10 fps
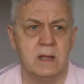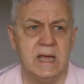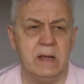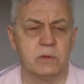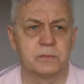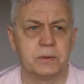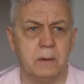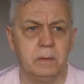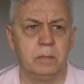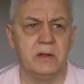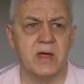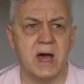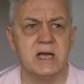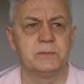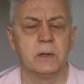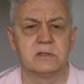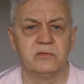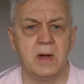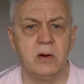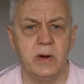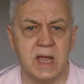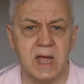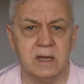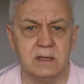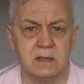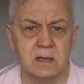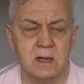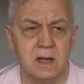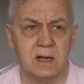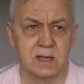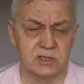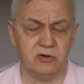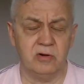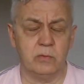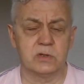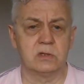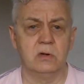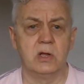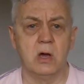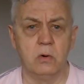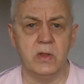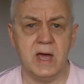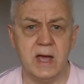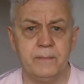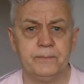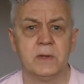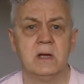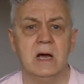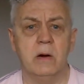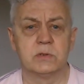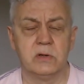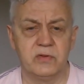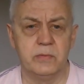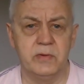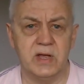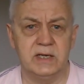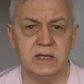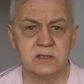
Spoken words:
It was probably the high spot of my weekend, and considering I wasn't going to go there, I was over the moon that I did.